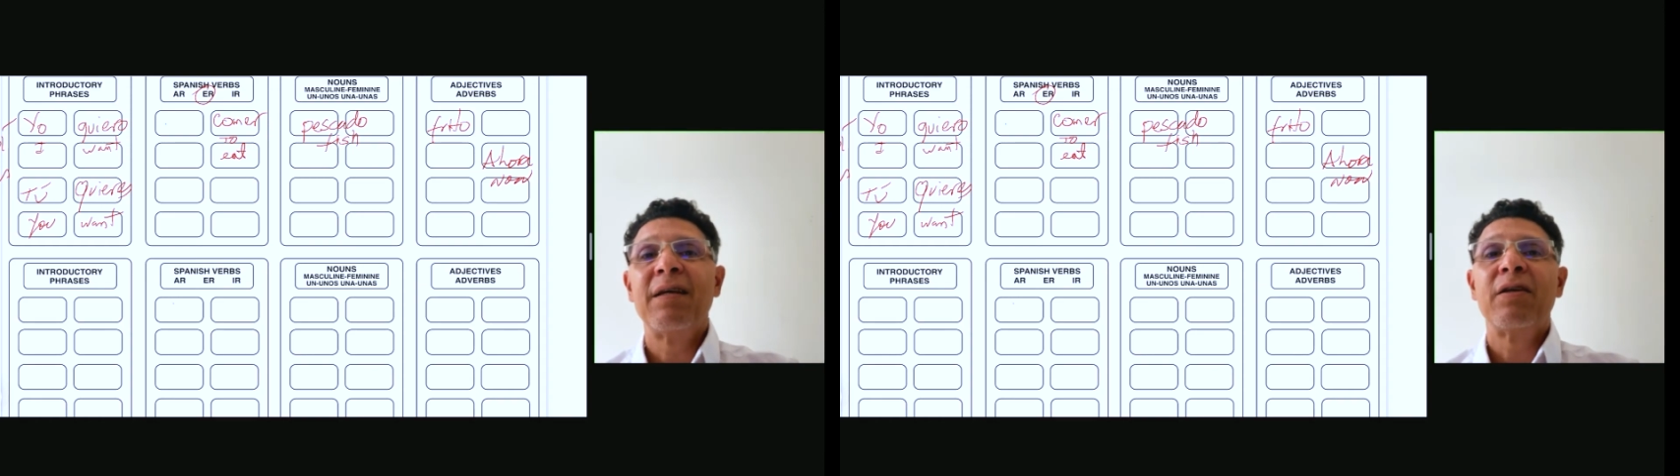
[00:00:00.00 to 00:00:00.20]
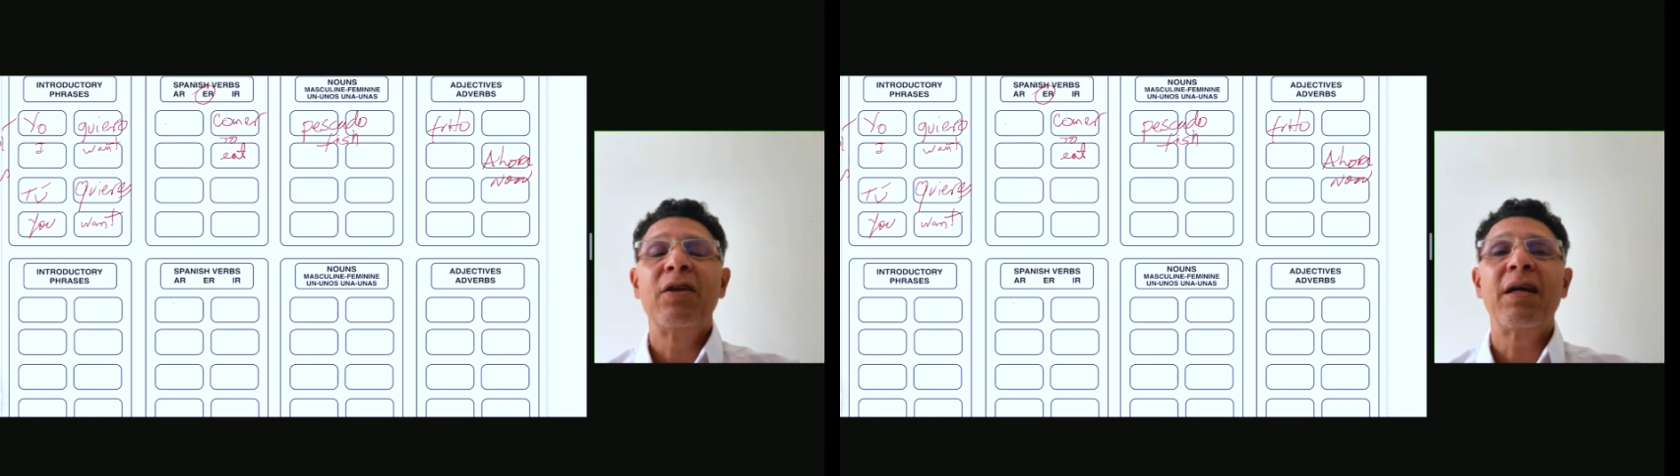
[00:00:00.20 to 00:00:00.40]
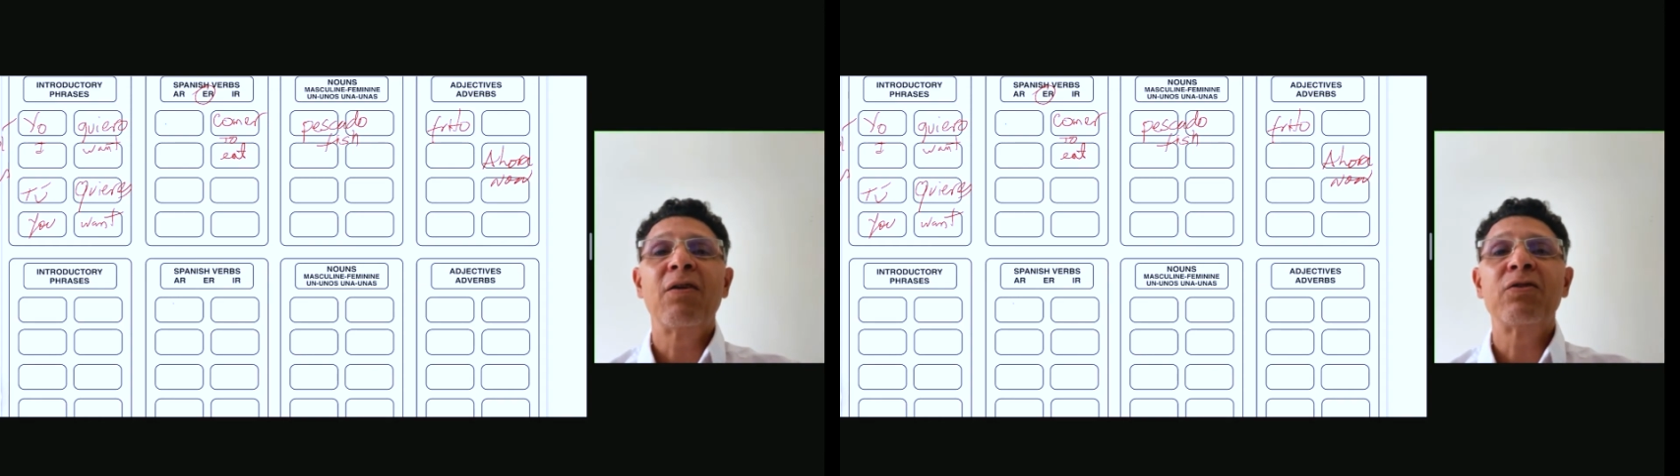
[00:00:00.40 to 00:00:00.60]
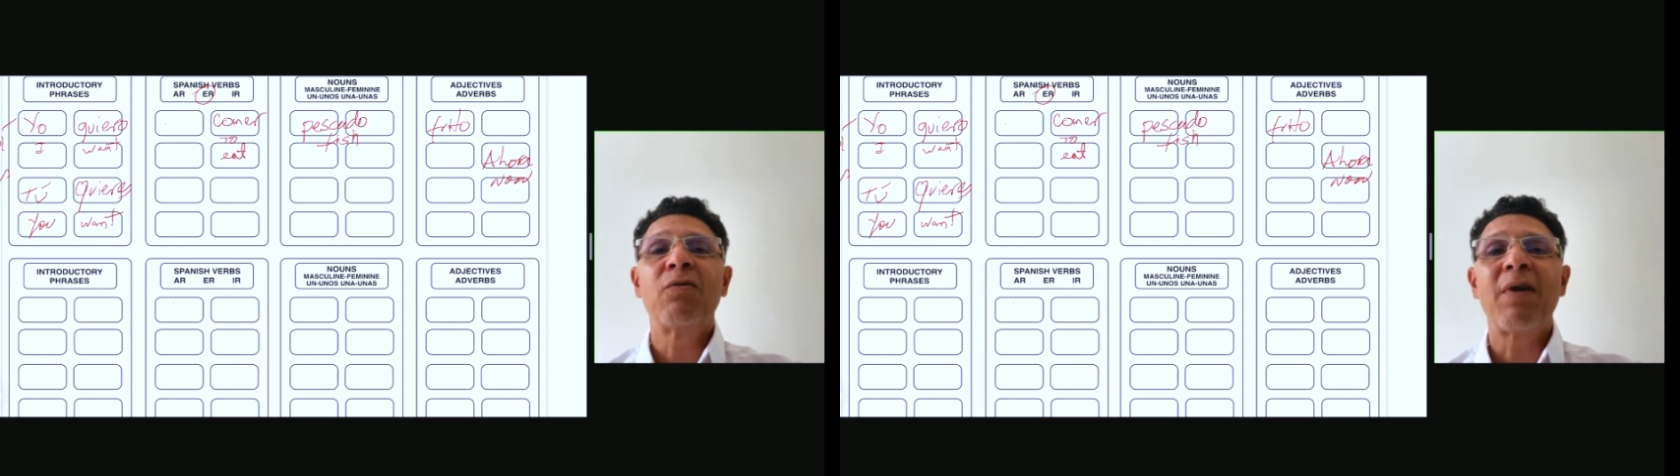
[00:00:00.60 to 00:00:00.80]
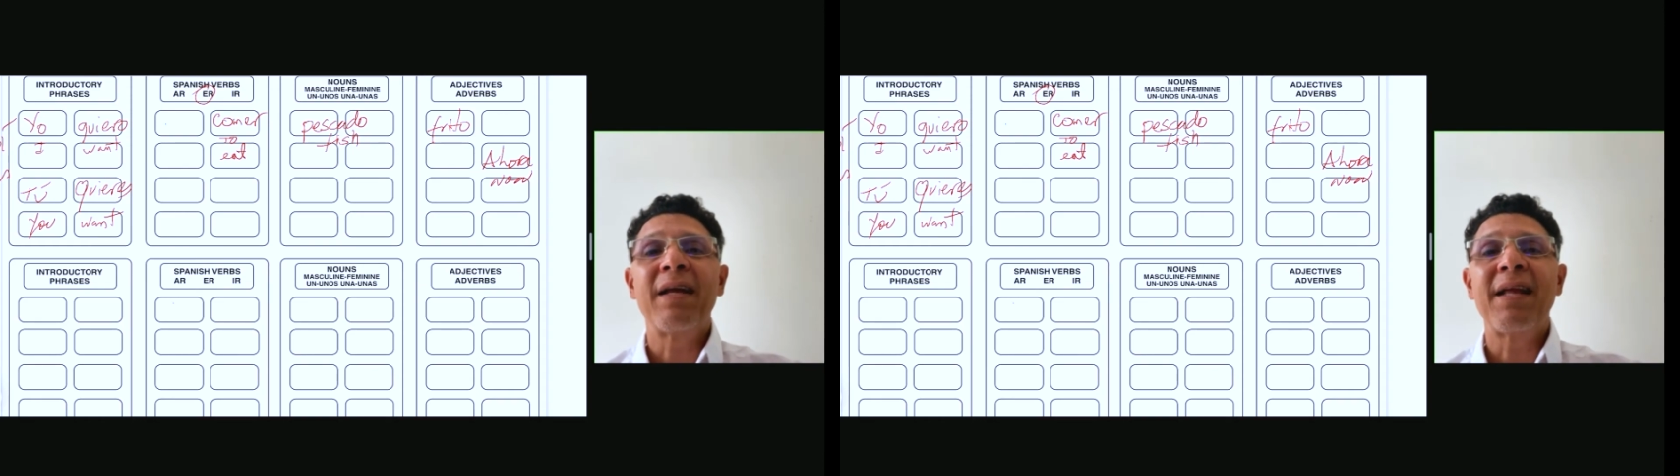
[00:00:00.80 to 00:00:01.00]
You can also
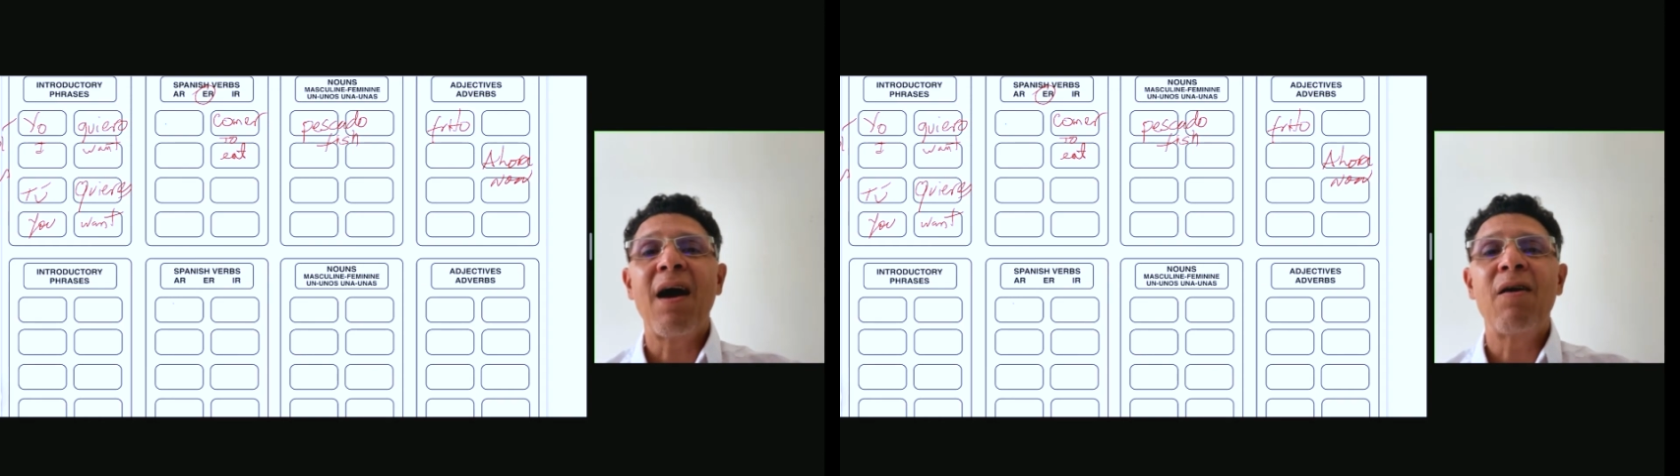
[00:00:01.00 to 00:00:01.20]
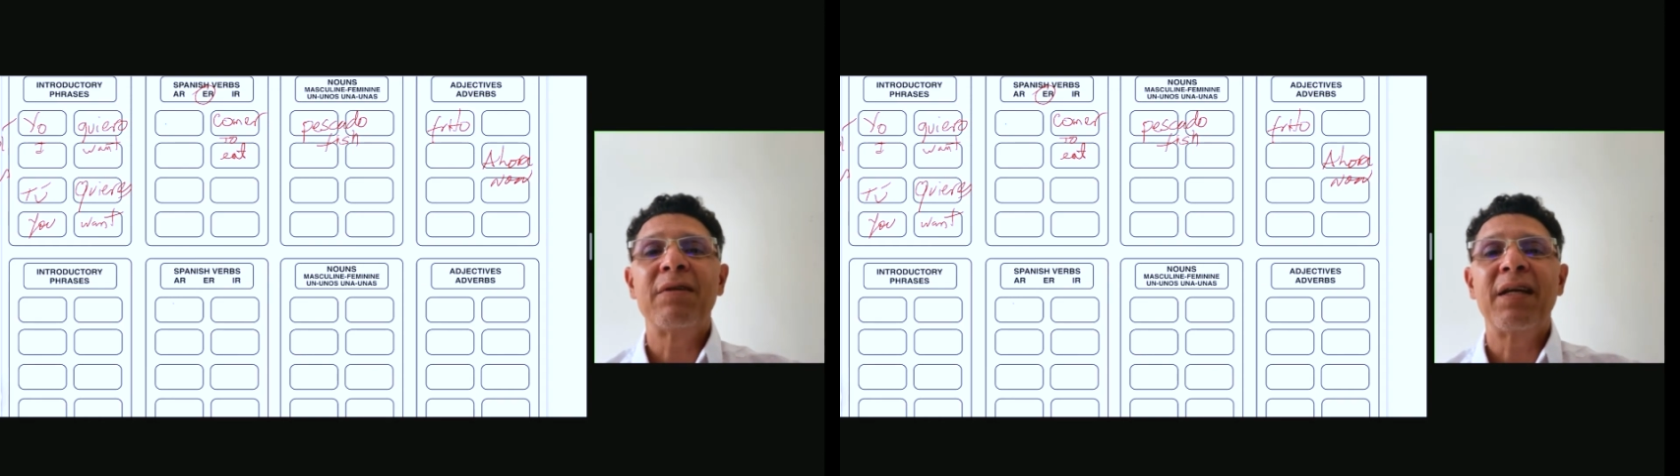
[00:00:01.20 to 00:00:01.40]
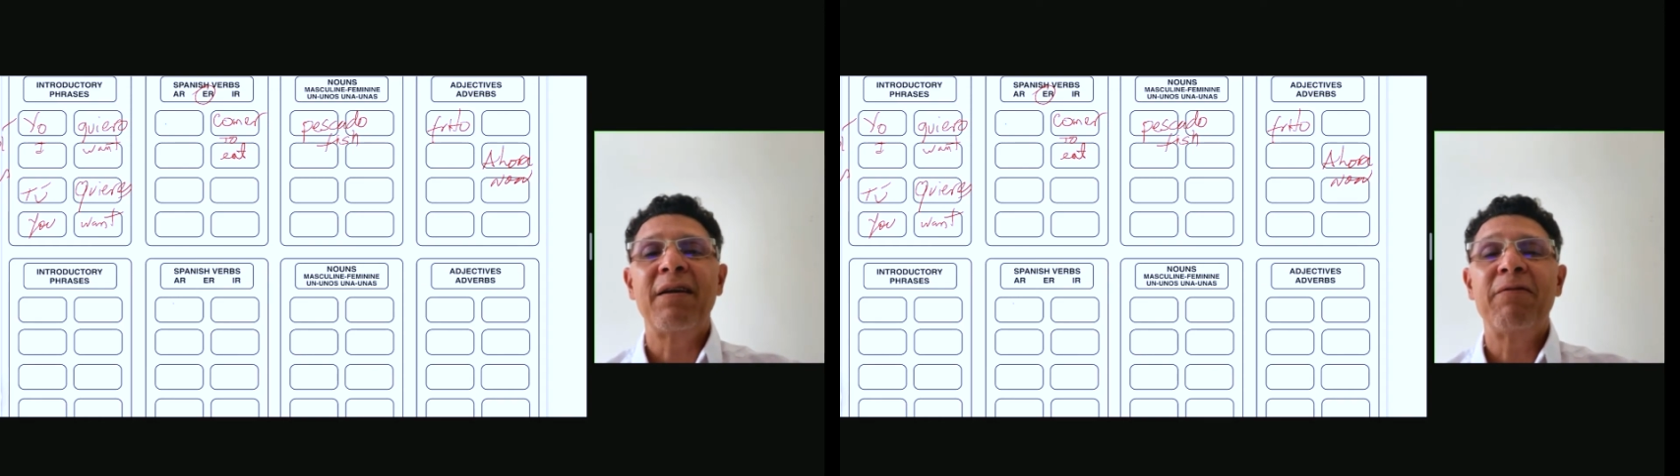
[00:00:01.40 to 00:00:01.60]
write down the